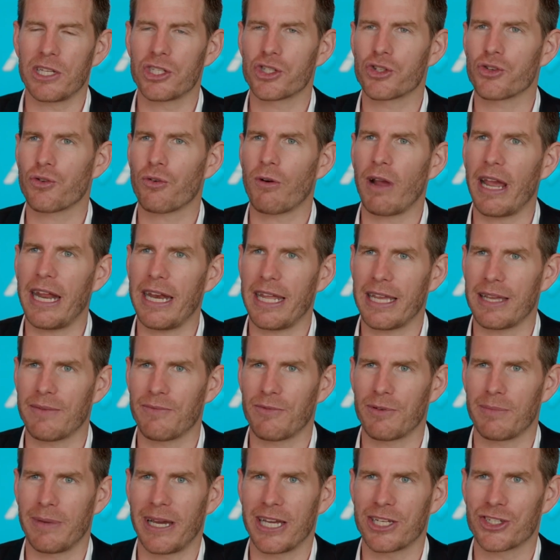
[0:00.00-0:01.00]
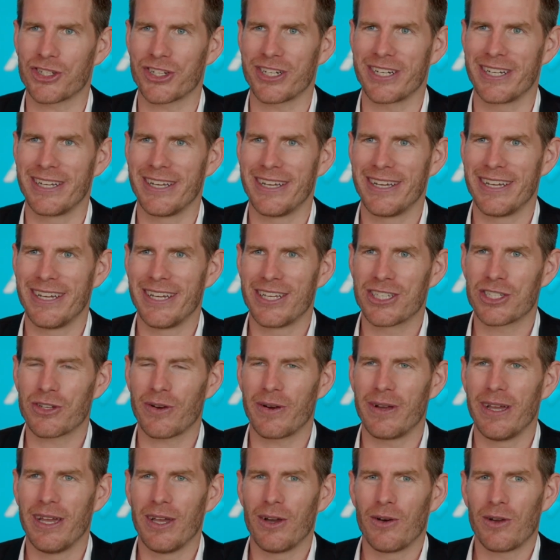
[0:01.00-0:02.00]
is training information.
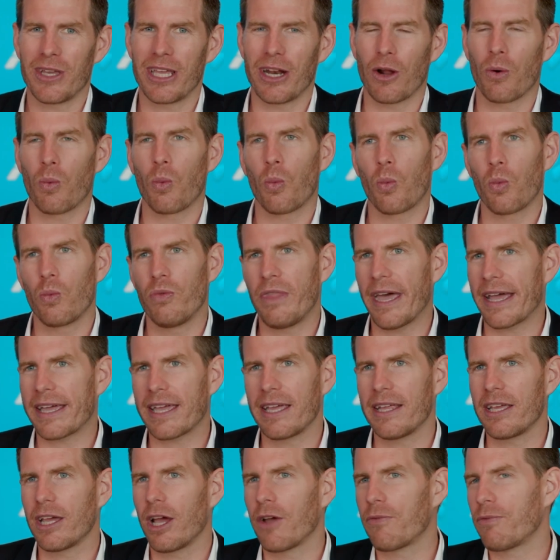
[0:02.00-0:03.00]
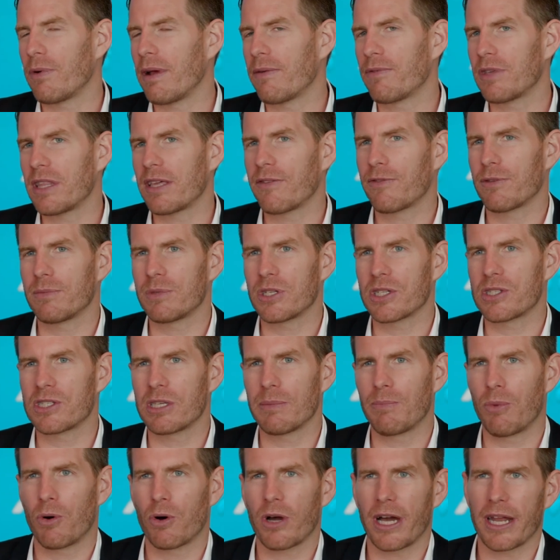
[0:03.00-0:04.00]
So, that can go from everything from just
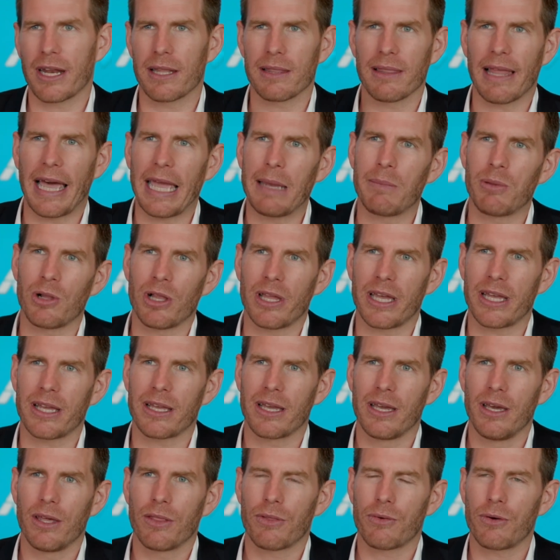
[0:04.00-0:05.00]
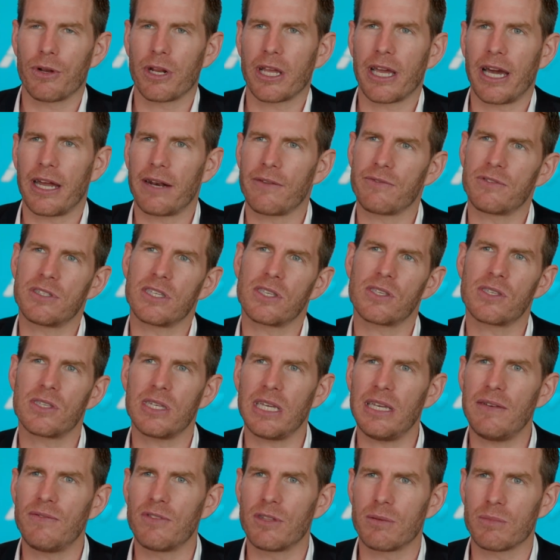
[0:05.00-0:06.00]
simple kind of labeling through to kind of
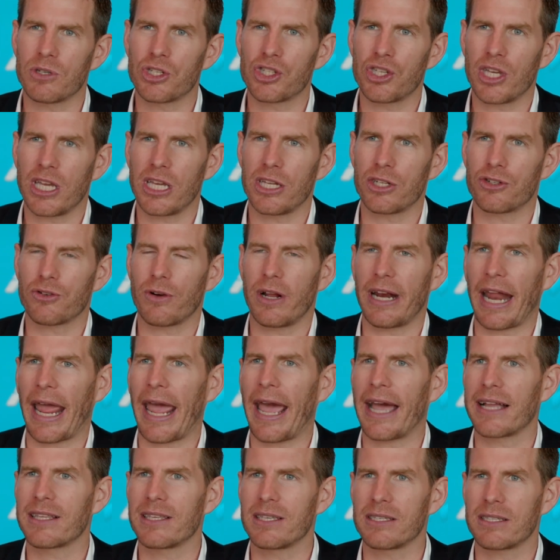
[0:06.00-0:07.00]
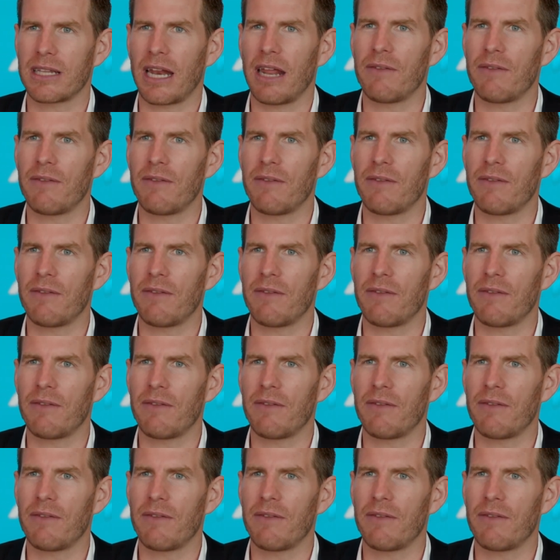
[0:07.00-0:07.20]
deceive the machine, trying to act as an